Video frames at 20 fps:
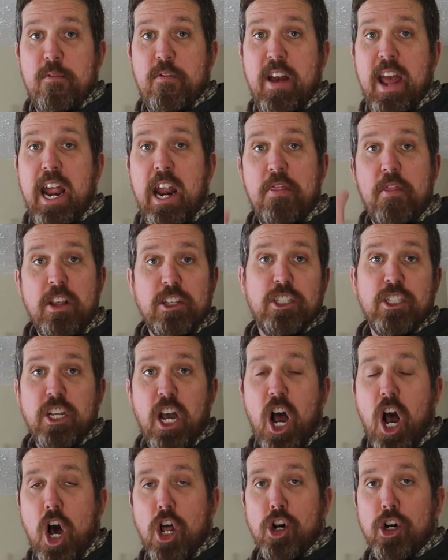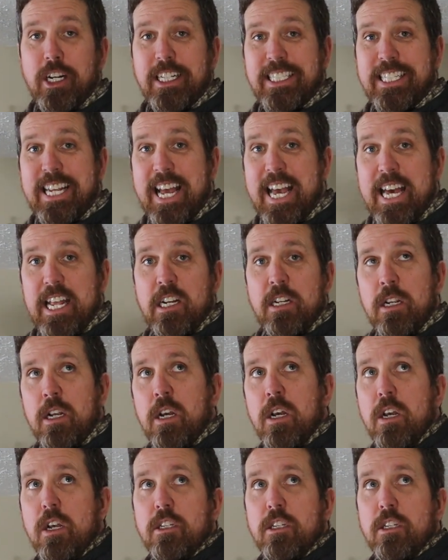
fan. This is 110.